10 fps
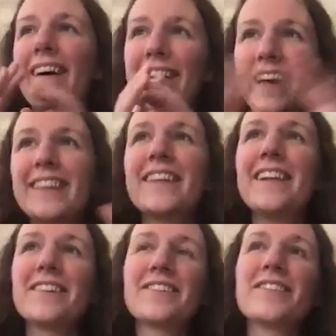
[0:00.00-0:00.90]
in the
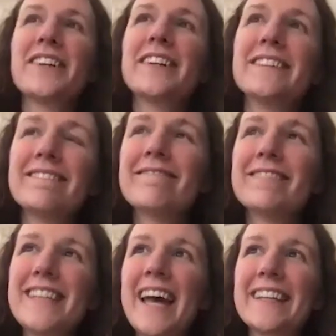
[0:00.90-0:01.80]
literature on
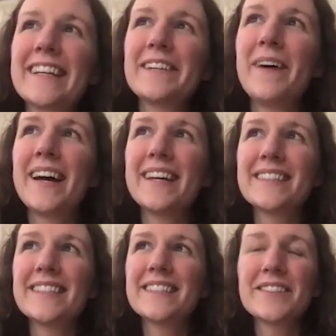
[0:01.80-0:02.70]
technical biases,